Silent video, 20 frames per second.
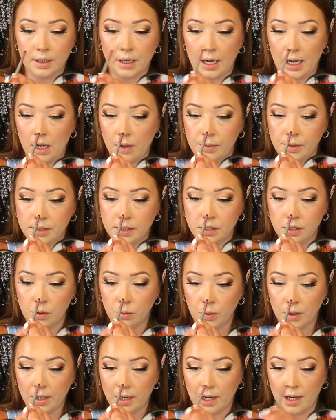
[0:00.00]
I always do
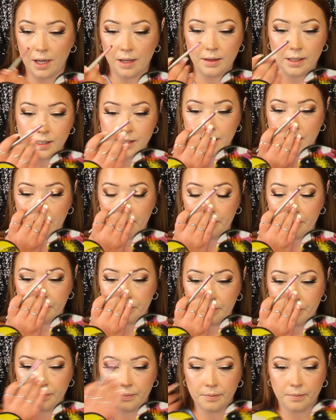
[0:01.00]
one dot on the tip,
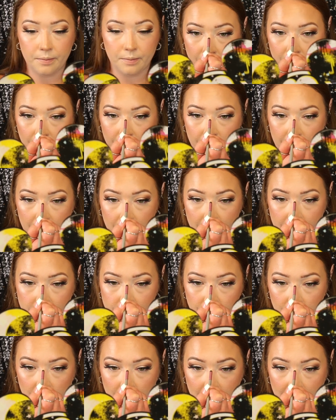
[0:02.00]
and then I
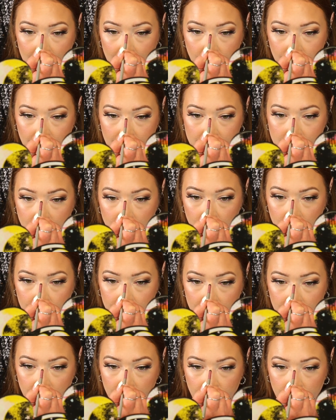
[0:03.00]
do a line right down the
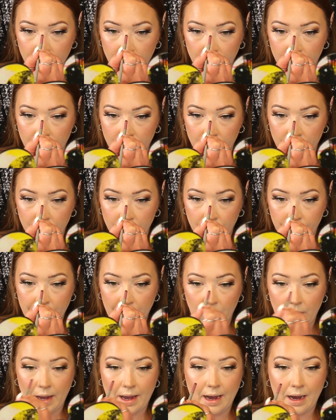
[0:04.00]
middle,
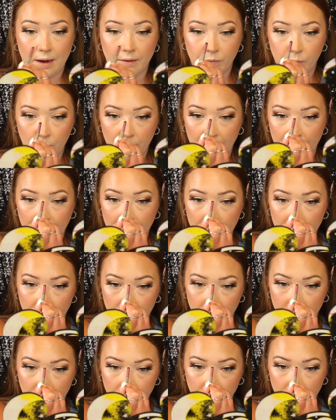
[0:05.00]
about halfway.
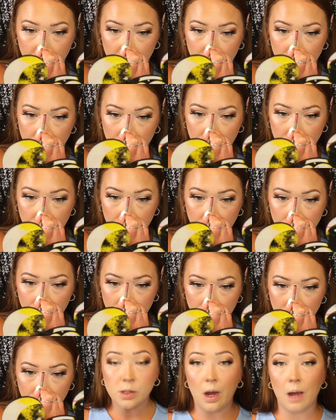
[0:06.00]

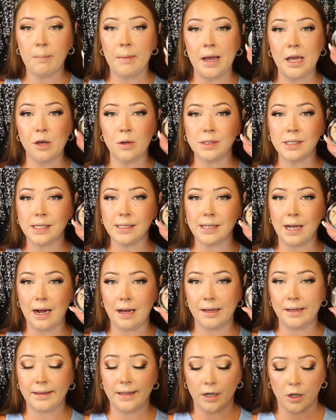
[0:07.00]
So I might use this to
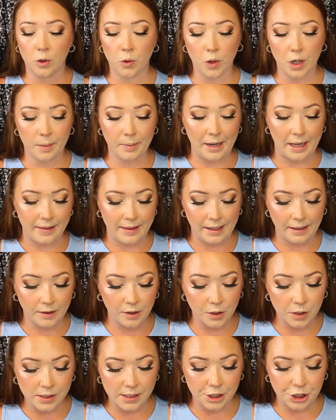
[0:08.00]
highlight the inner corner, but I think
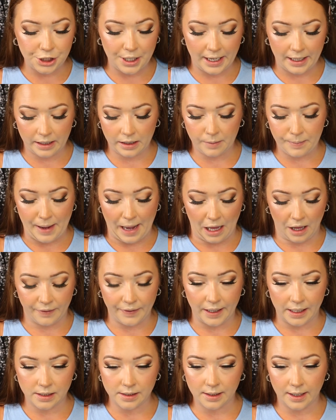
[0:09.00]
there's a shade in the palette
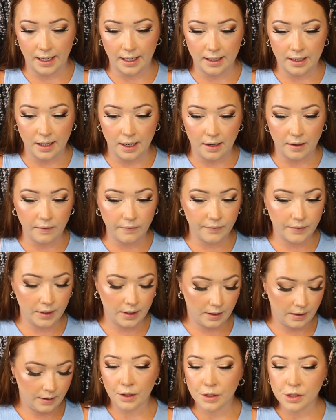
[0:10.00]
that's light enough.
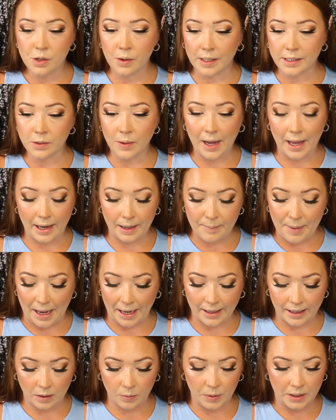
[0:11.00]
So let's go ahead and
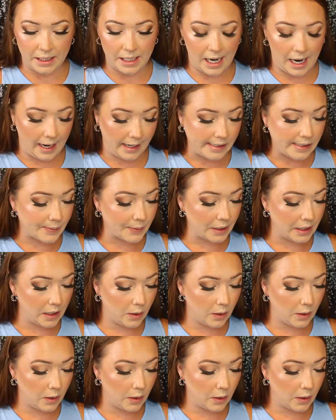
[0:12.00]
back in with the eyes really